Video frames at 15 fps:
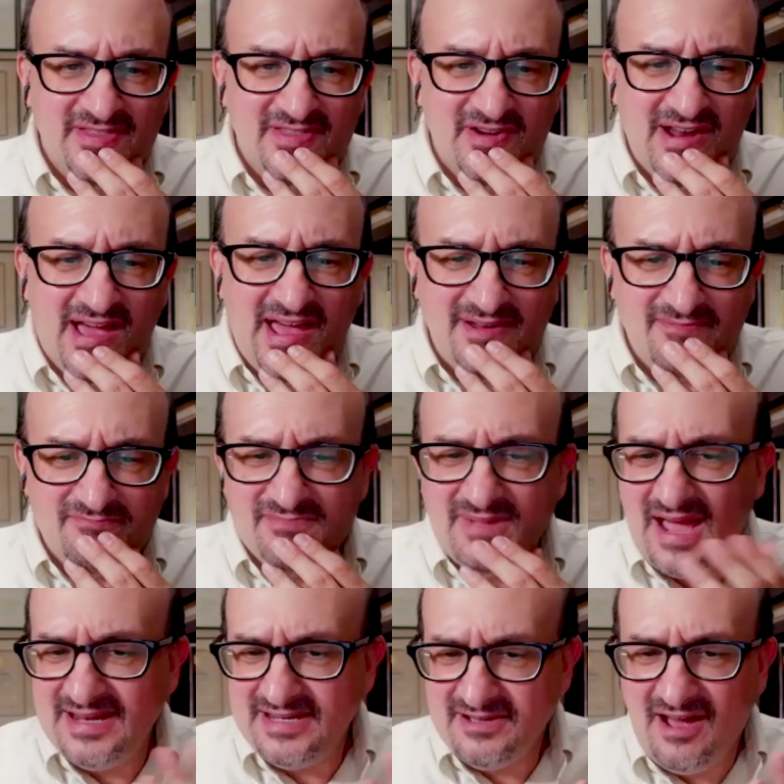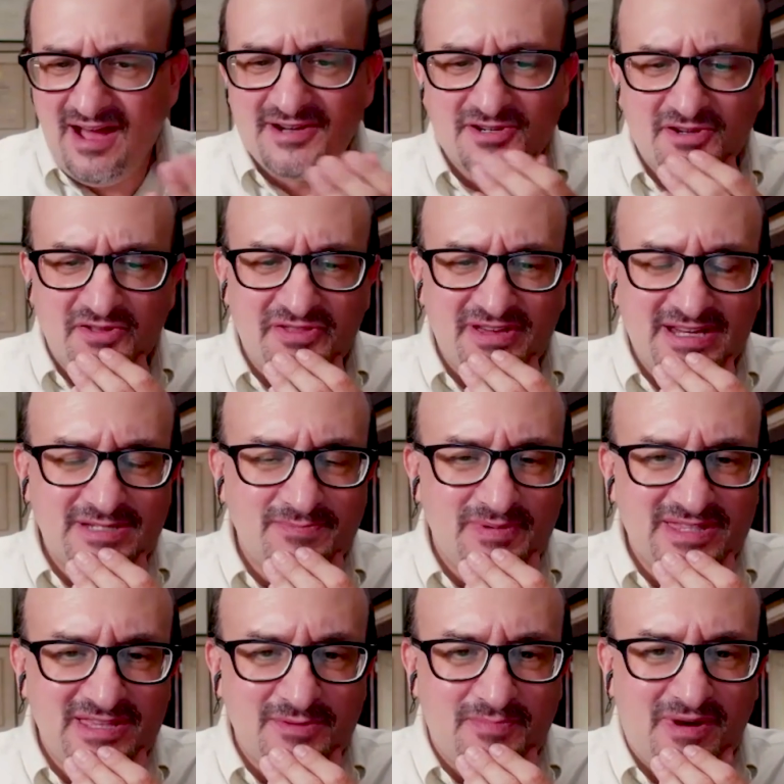they're not ideological things,
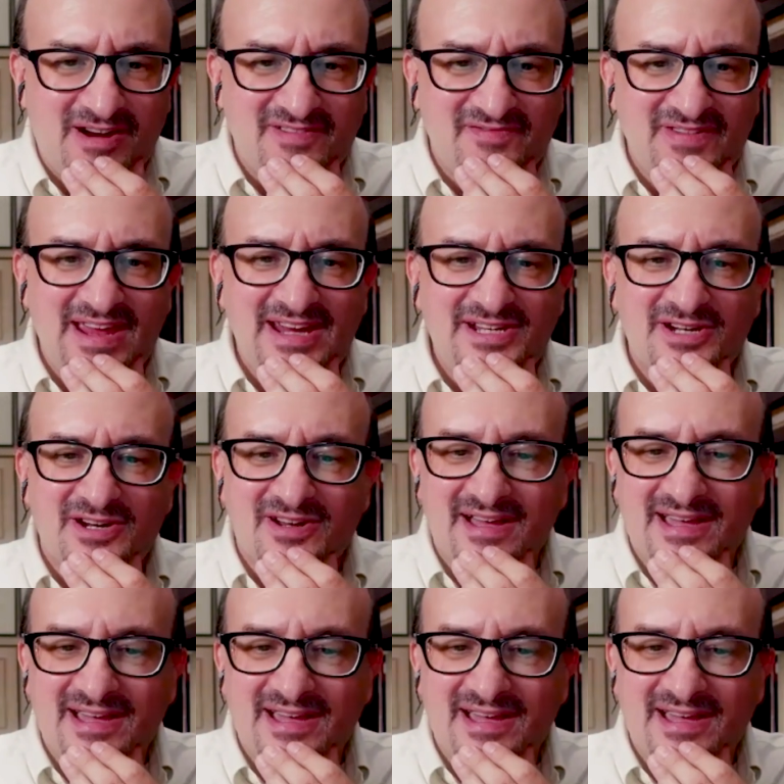but they're part of nature.